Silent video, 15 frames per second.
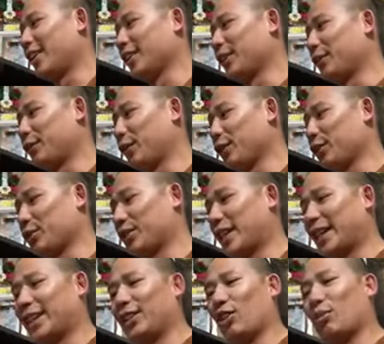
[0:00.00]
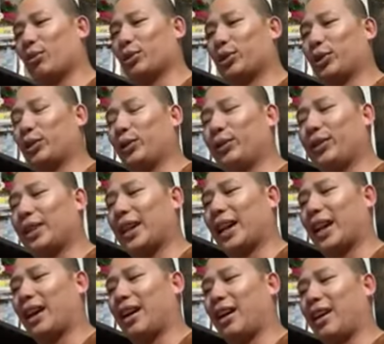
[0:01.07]
the first or second noble truth.
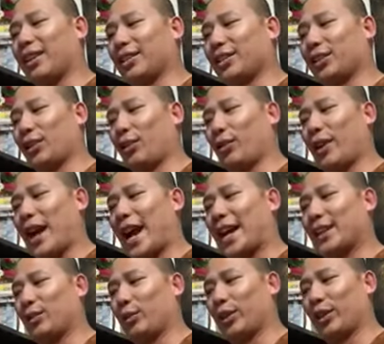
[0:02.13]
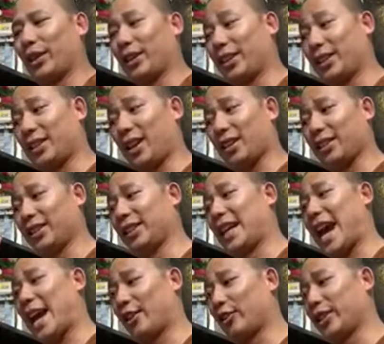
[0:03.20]
So as we're discussing the
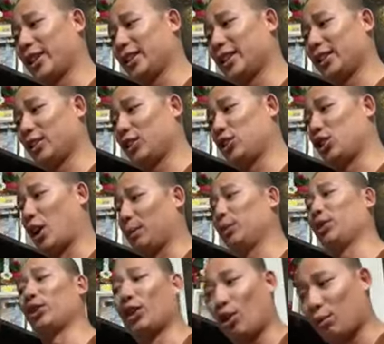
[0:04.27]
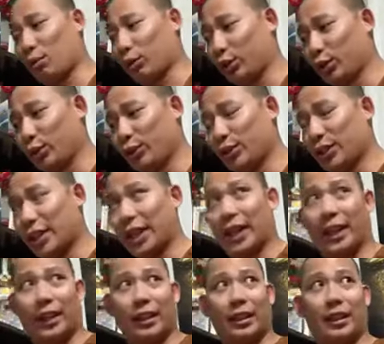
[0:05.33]
aggregates, they just jump to the noble truths,
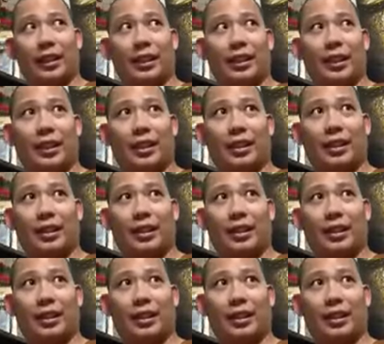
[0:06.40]
and